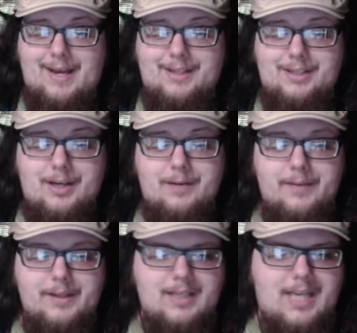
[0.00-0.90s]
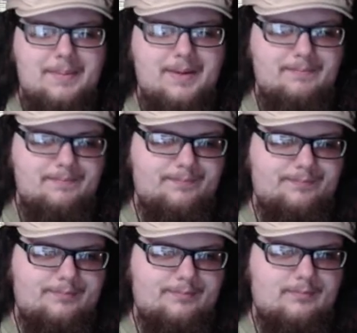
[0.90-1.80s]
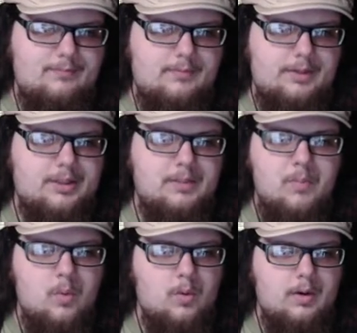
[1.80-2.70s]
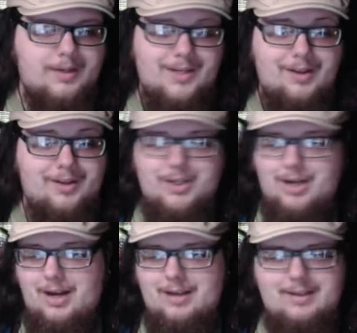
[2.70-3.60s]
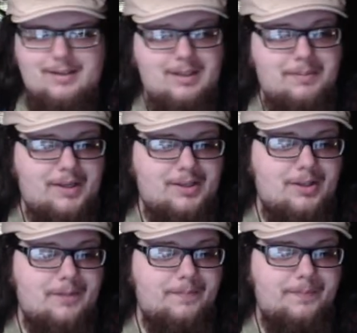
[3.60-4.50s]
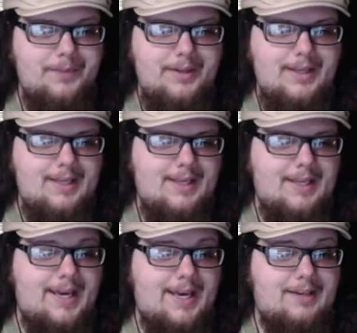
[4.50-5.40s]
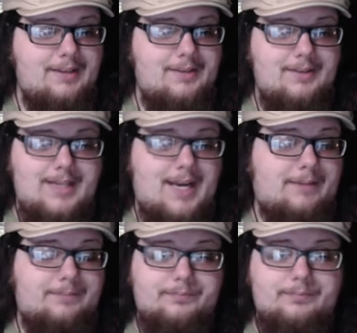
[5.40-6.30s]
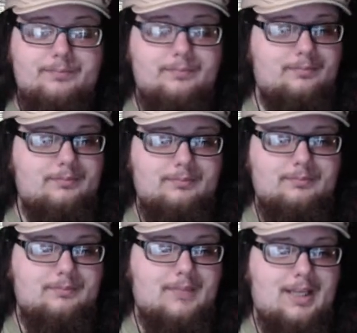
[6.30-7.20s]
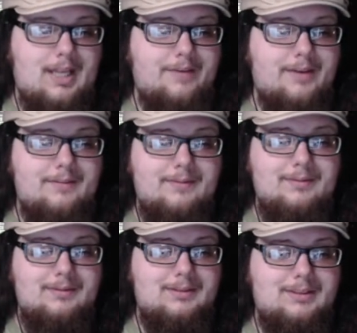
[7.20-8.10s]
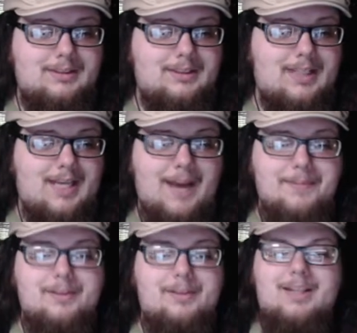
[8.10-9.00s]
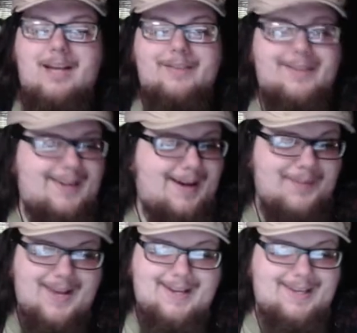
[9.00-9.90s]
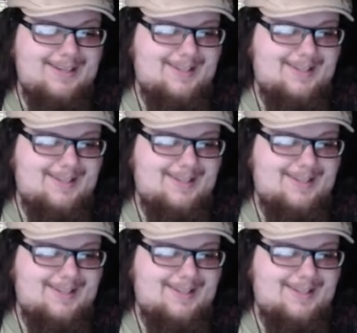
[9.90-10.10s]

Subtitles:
So, I mean, here's some more. Here's another shot, another picture, and yeah, I love it. I absolutely love it. I'm getting it.